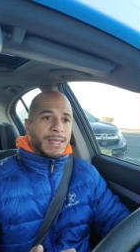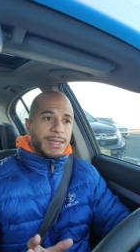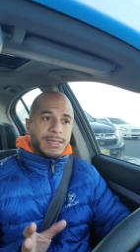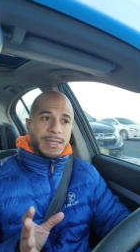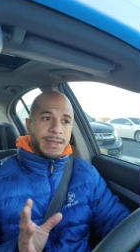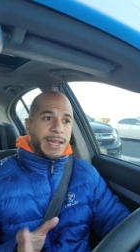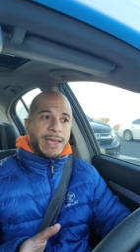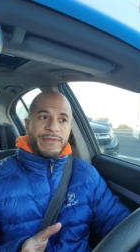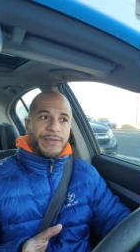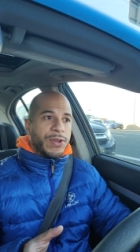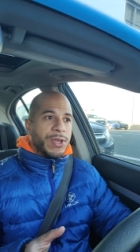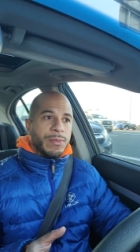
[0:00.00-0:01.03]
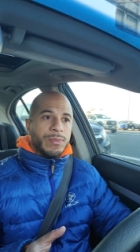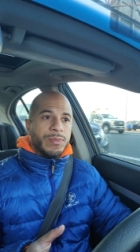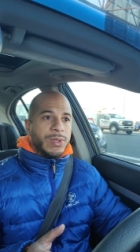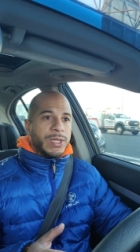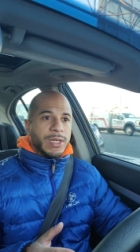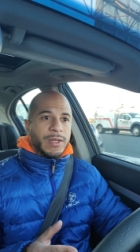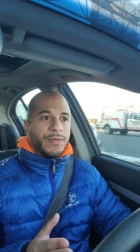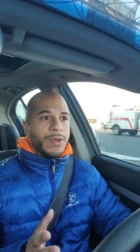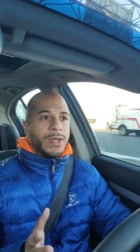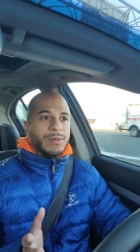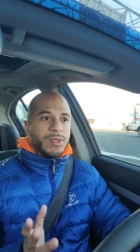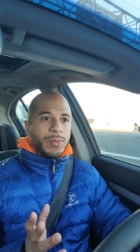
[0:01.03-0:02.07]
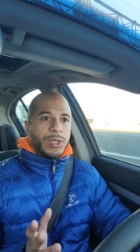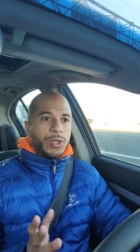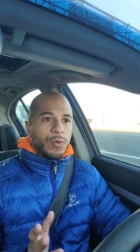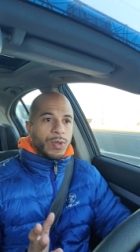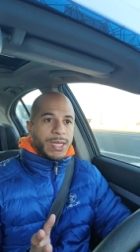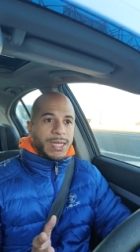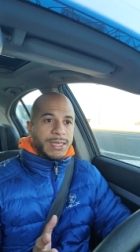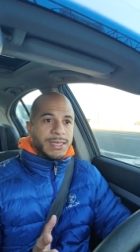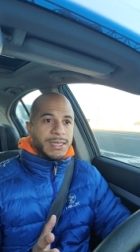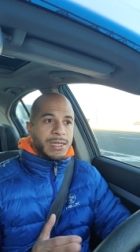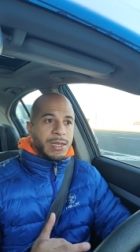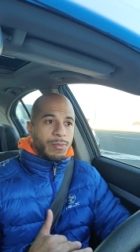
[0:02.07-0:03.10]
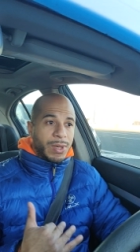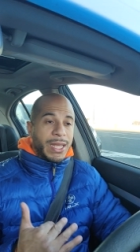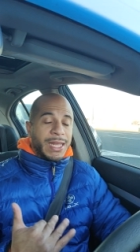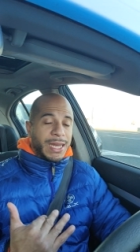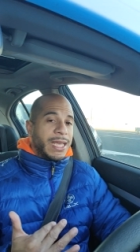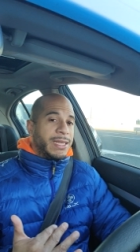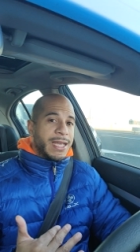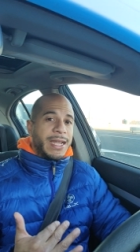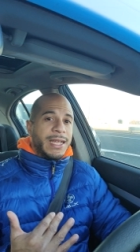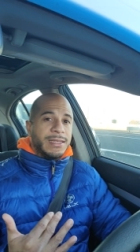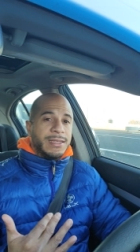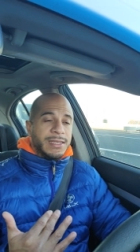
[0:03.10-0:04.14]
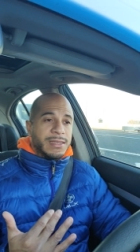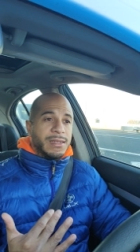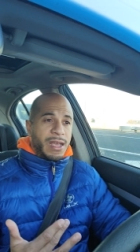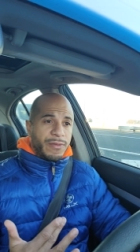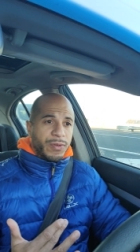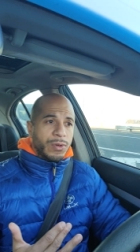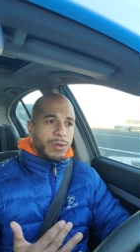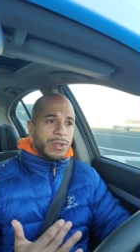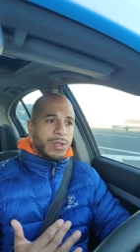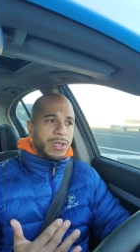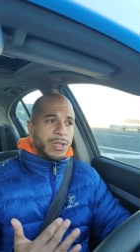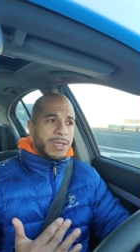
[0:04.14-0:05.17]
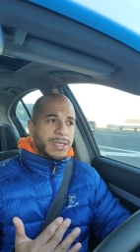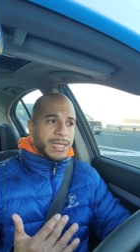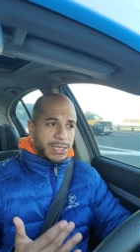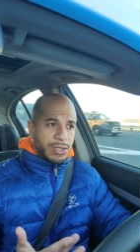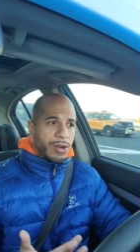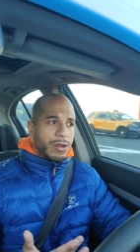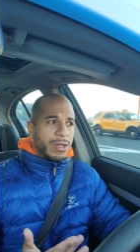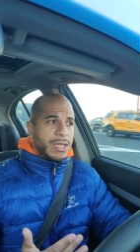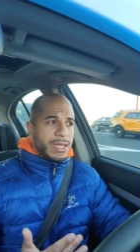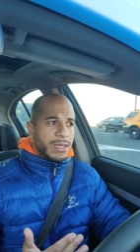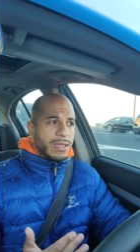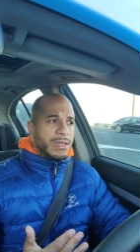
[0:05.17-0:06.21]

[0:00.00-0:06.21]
it's innate for him because for him to be doing this playing like that at this level this early